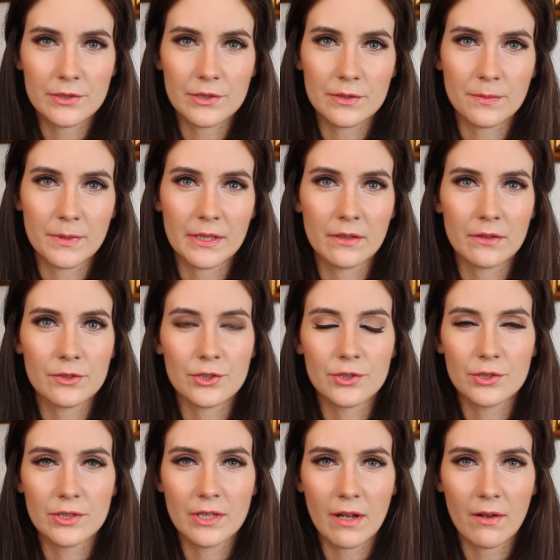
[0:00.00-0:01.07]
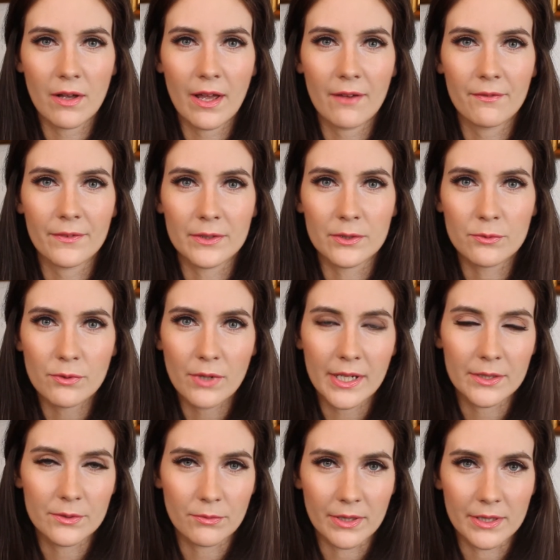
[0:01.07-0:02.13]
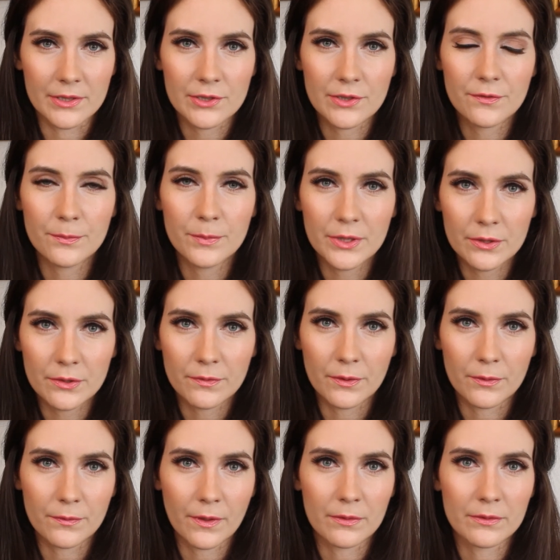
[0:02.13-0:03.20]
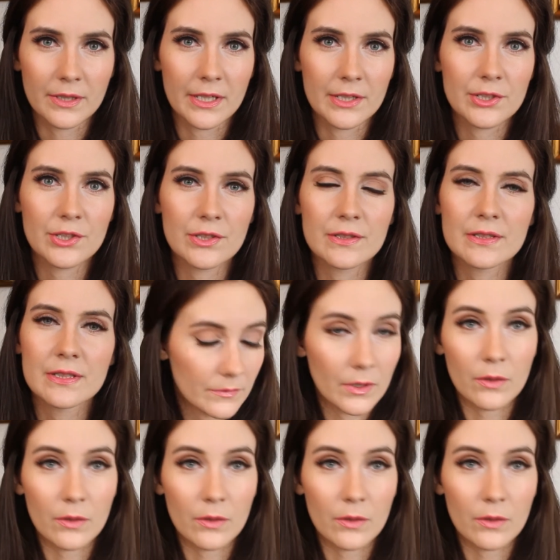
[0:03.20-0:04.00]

just because Chanel have a great range of beautiful foundations.